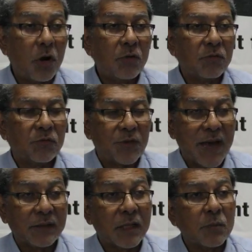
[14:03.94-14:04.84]
or
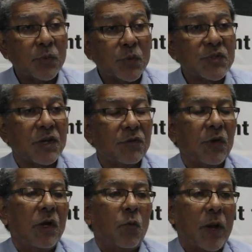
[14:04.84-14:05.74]
violent and
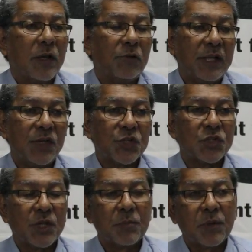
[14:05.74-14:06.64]
abusive when a
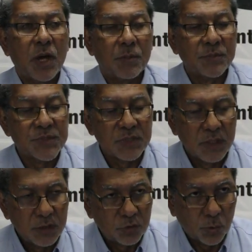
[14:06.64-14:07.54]
relationship comes
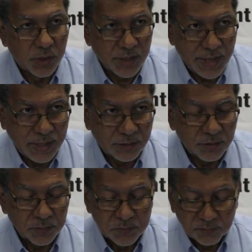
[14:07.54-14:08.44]
to an
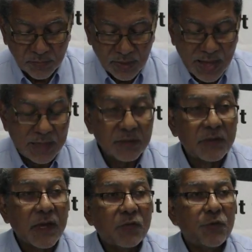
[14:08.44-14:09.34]
end. And
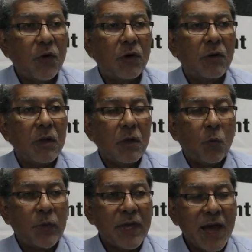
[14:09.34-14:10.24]
therefore,
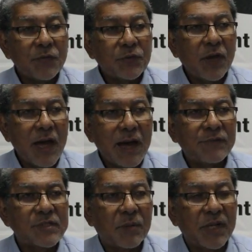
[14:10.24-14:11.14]
we have to
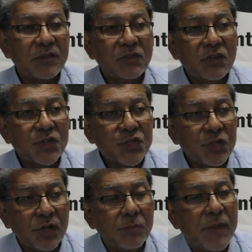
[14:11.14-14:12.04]
have some
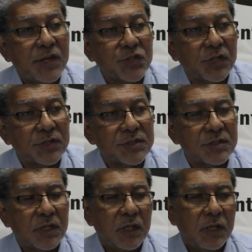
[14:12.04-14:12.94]
additional
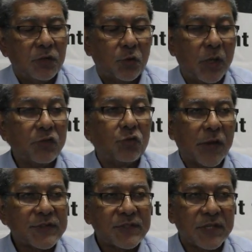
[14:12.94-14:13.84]
measures to
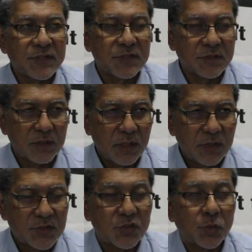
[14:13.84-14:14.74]
address this
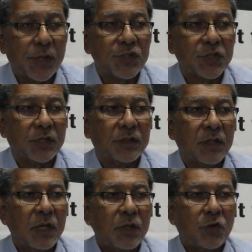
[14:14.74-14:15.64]
situation,
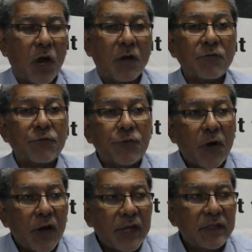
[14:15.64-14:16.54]
to
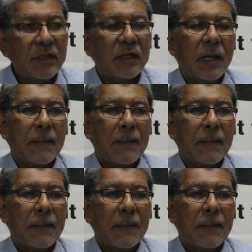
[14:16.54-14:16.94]
avoid